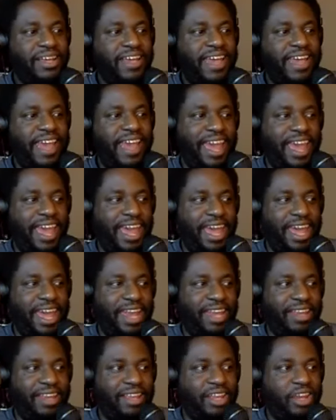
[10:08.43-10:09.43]
and
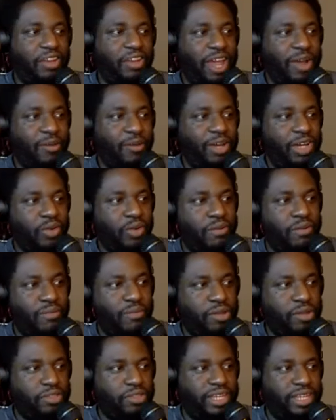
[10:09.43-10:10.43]
you know, they were doing
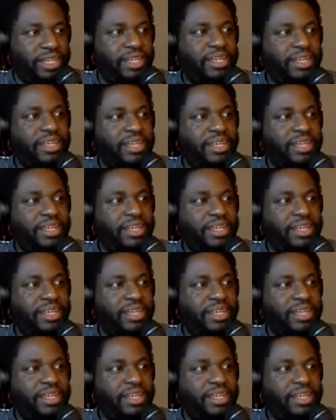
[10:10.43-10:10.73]
music,